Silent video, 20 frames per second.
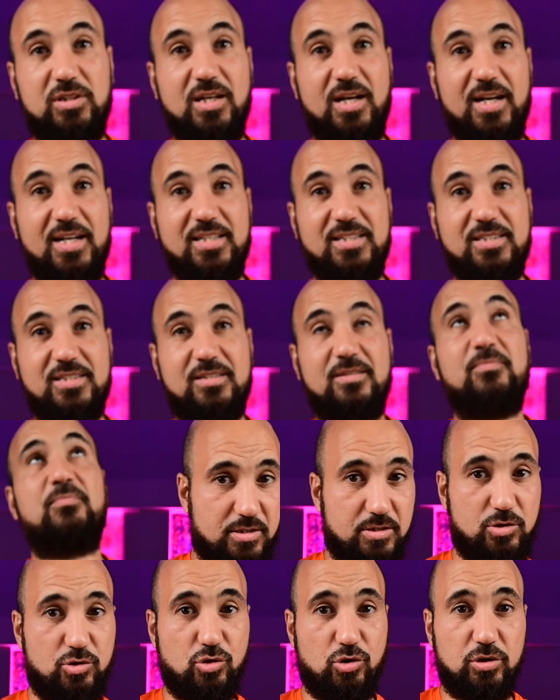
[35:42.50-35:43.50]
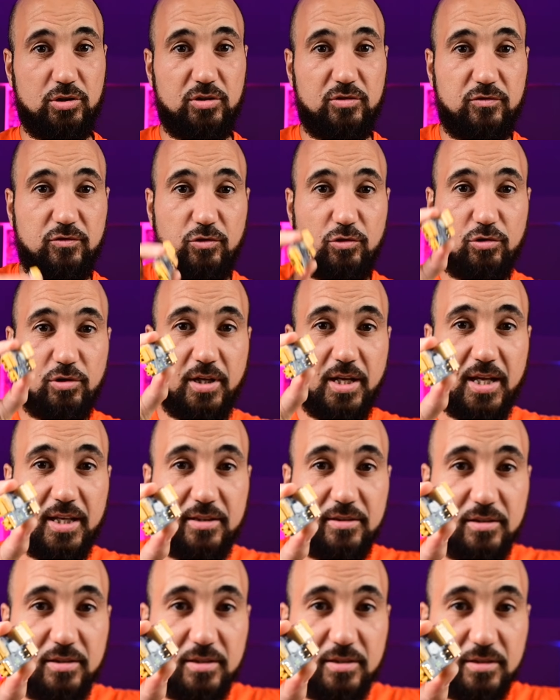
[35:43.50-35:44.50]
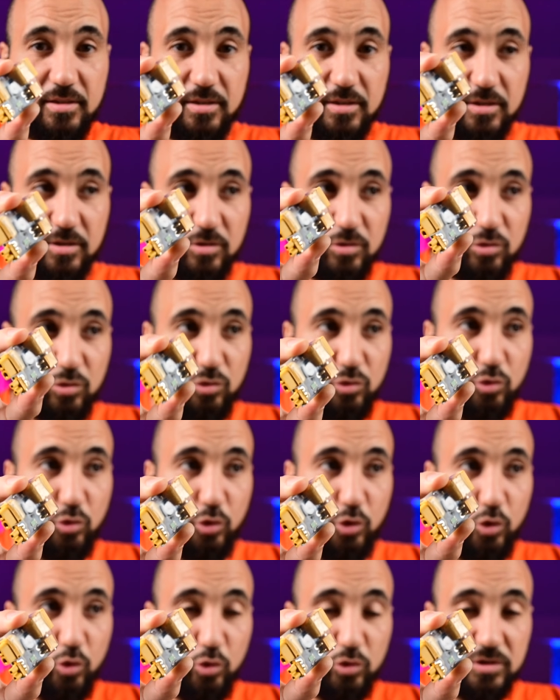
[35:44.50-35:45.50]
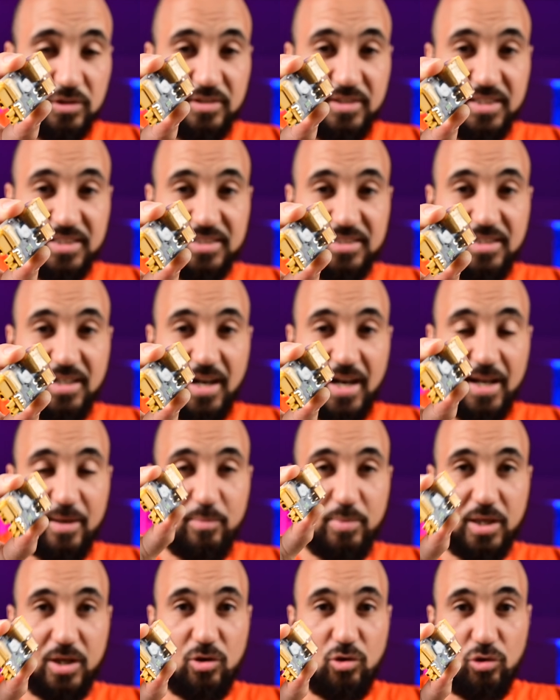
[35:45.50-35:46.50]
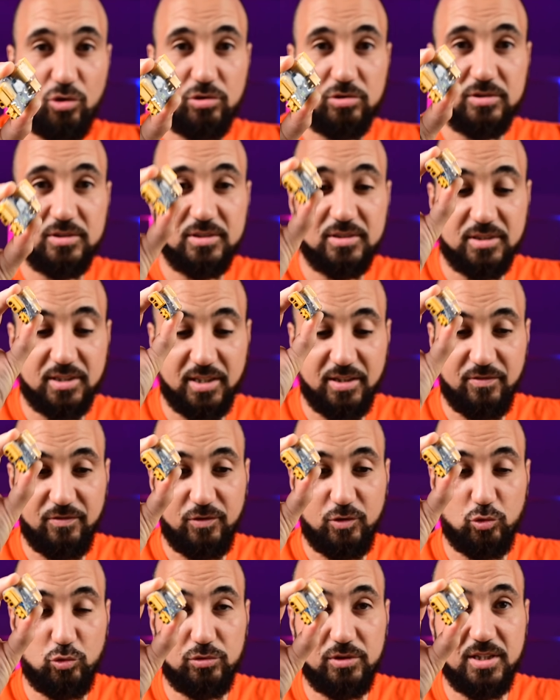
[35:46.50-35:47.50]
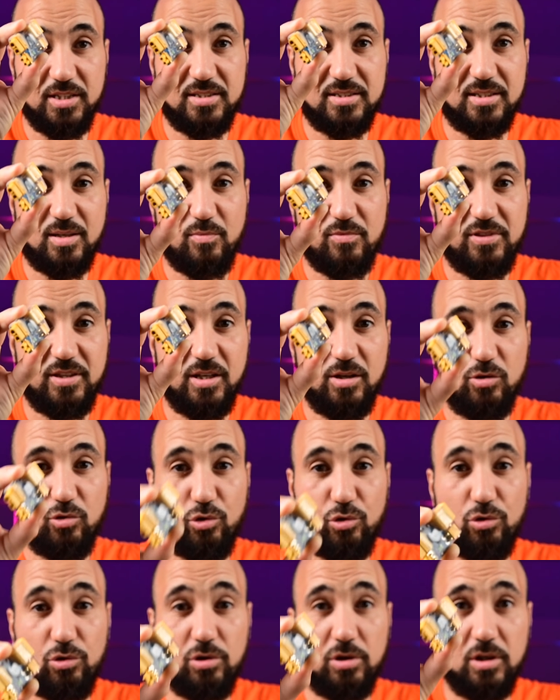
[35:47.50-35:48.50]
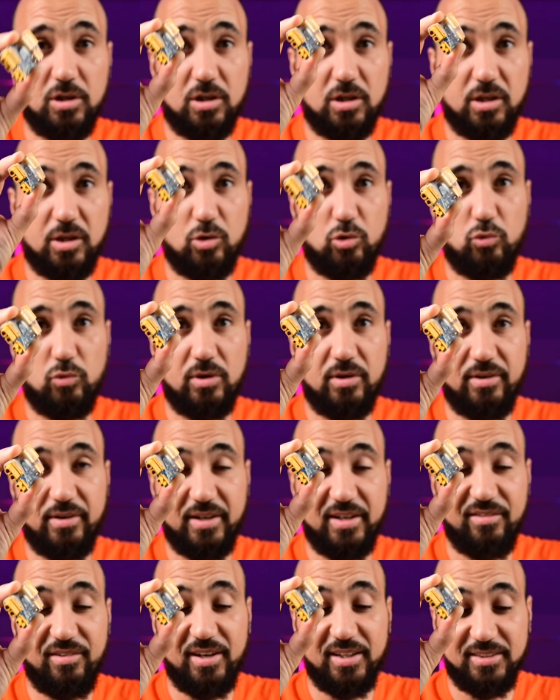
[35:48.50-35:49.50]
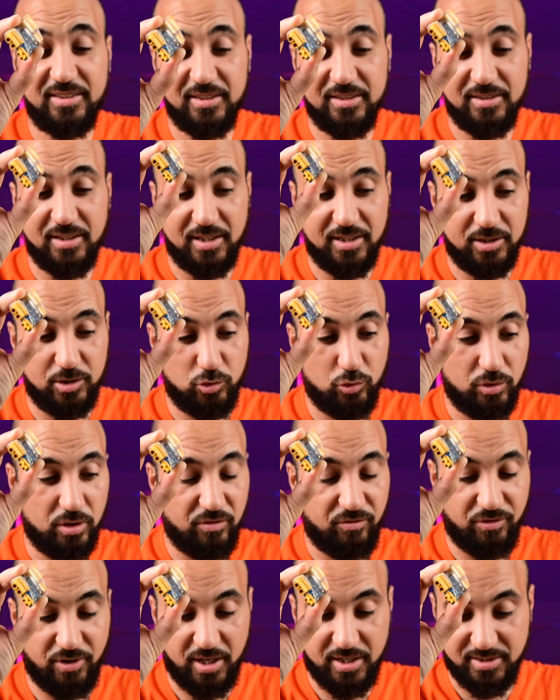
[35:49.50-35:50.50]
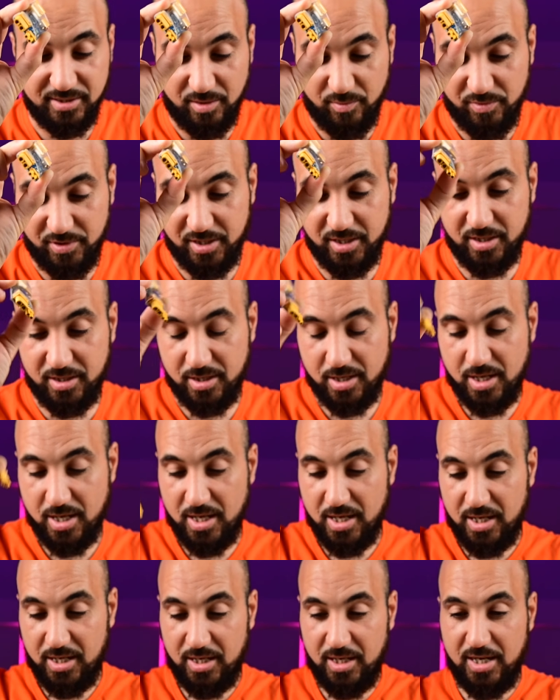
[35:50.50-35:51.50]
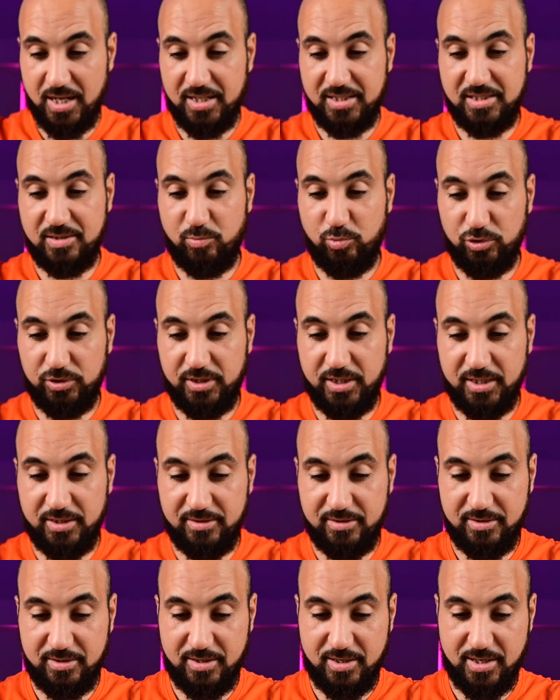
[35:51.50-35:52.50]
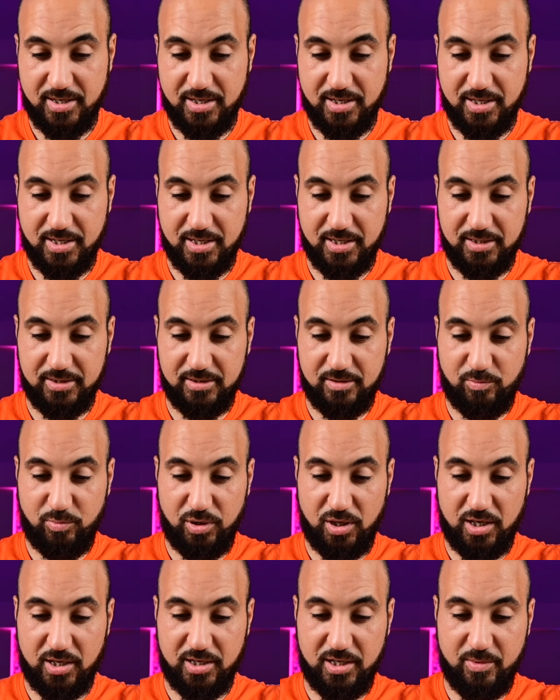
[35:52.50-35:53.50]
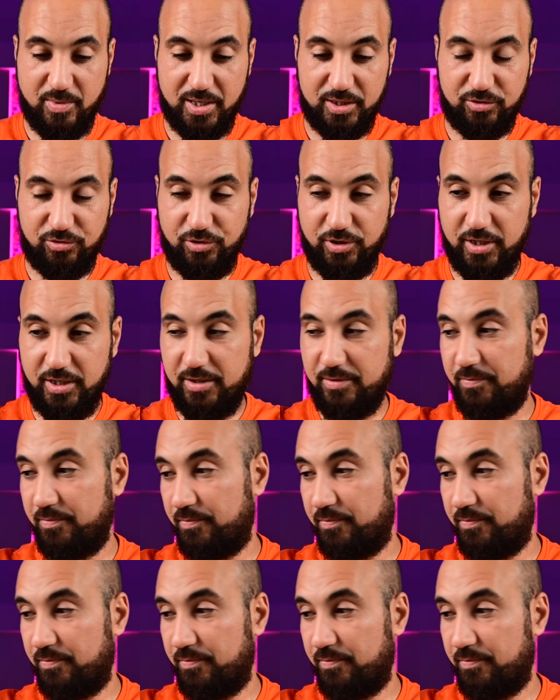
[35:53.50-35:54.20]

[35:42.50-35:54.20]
guys. Don't forget to use this guy, because if you did something wrong you will regret it and you will fry something. Let's put it and plug a battery.